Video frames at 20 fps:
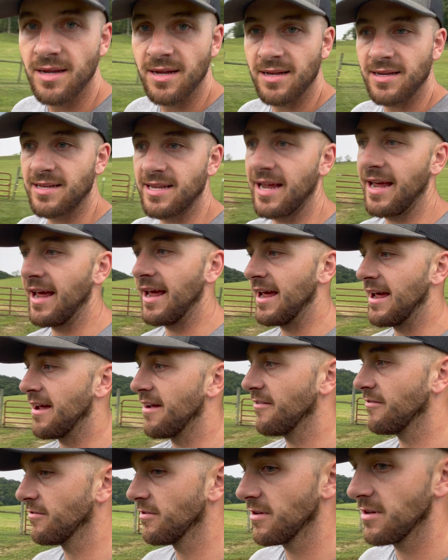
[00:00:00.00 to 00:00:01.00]
to
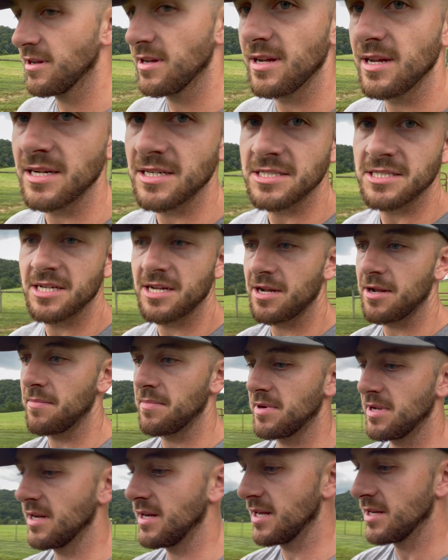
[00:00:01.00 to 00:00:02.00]
have,
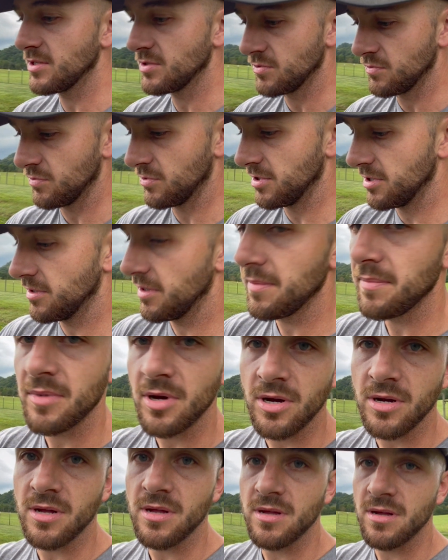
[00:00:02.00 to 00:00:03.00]
except it gets really
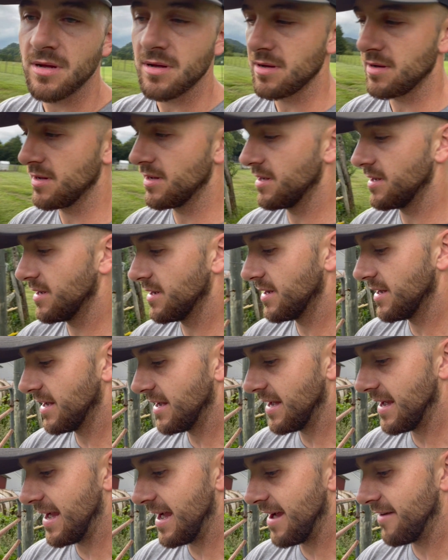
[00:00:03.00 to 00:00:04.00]
muggy
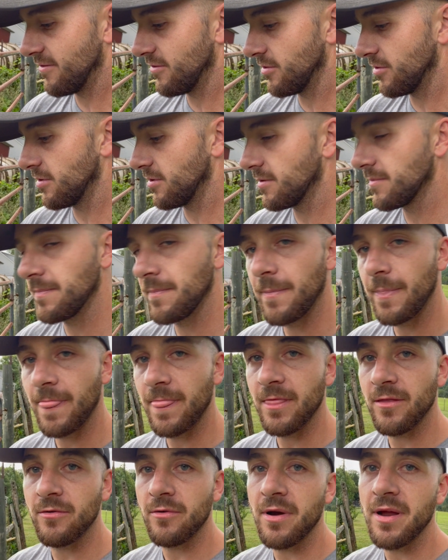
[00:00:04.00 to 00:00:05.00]
after
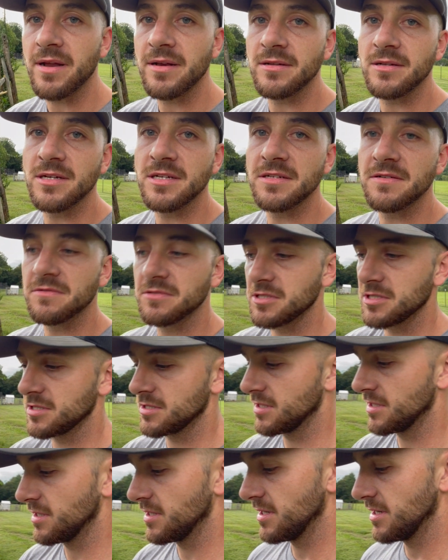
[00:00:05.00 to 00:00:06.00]
the rain leaves.
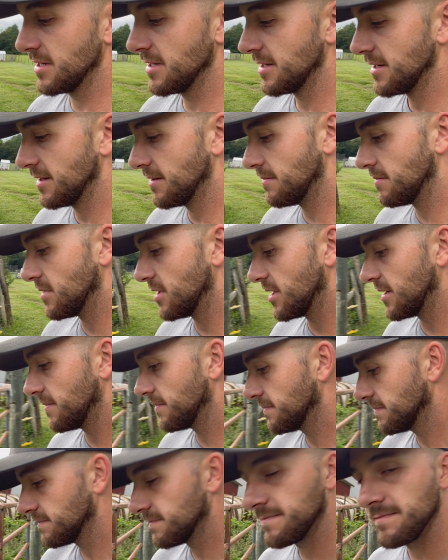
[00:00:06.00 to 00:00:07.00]
But
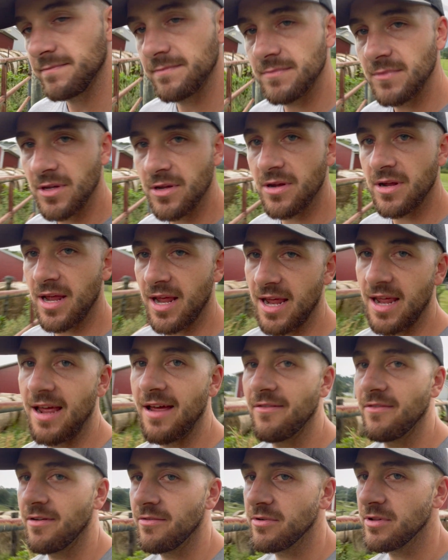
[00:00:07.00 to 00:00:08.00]
you can't
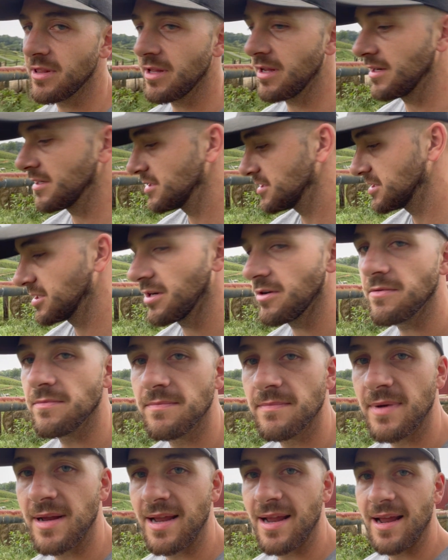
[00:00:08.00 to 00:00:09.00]
have everything, so
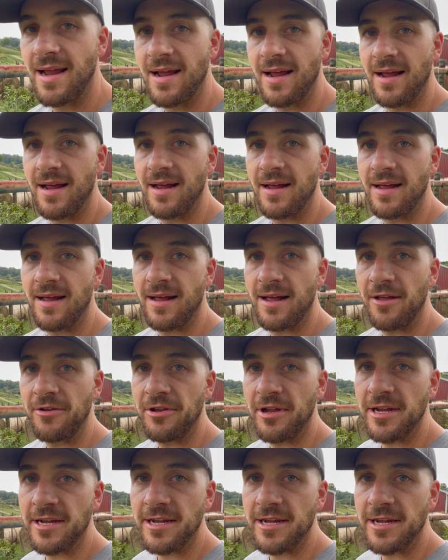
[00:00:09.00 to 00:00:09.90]
I'll take